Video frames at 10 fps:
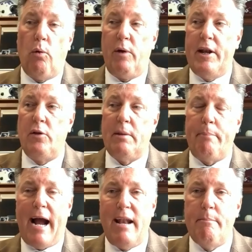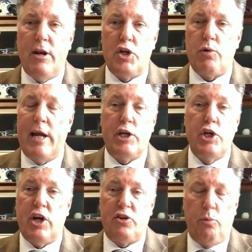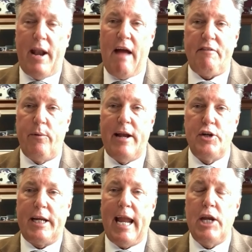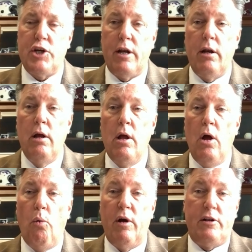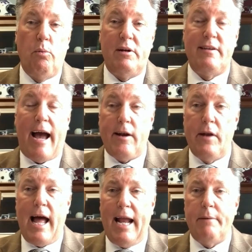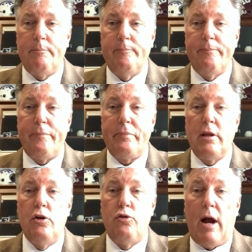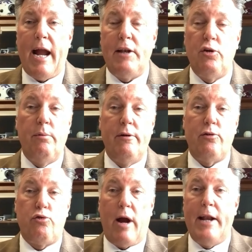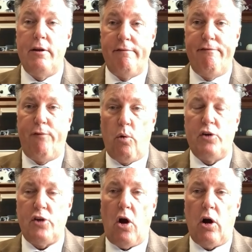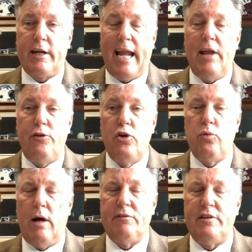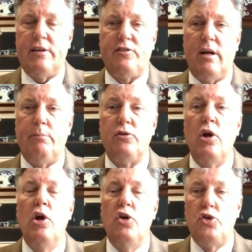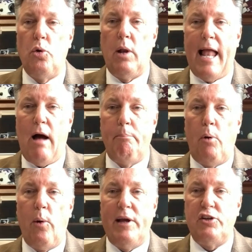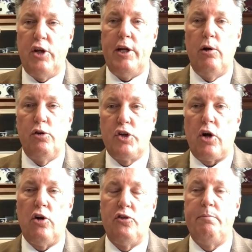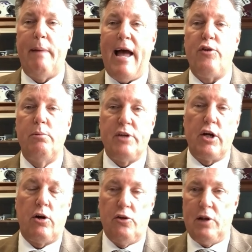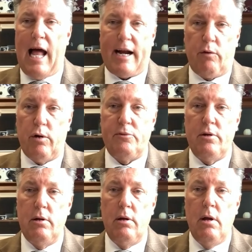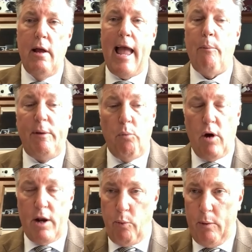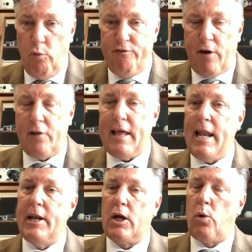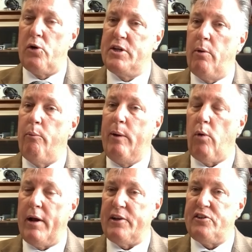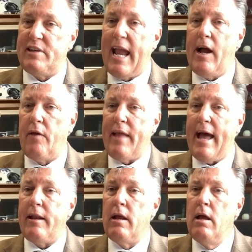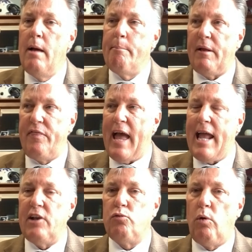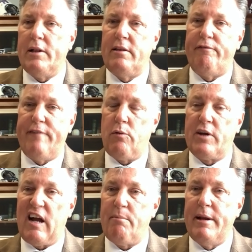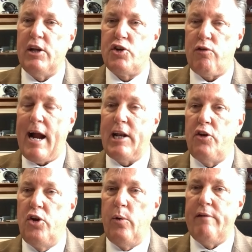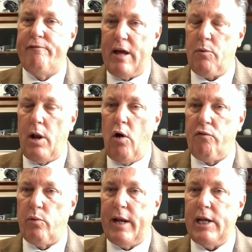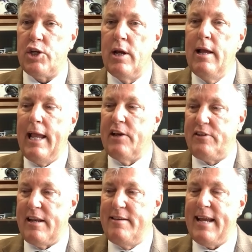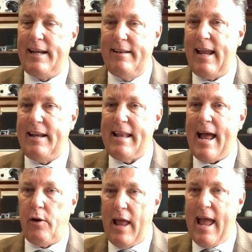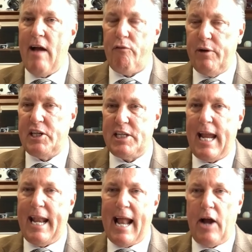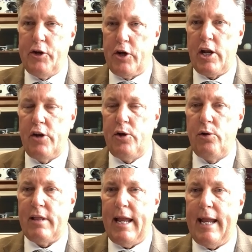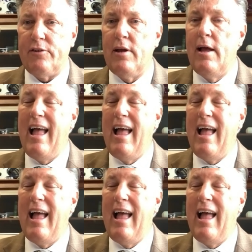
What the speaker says: We know the Biden administration just went after education with Title IX, trying to force our K through 12 systems to allow boys to use girls' bathrooms and girls' locker rooms. And we fought that in the courts, and we want to stay on that. But that is what the federal government is trying to do in federal overreach, is to dictate down to every state how you're going to do things.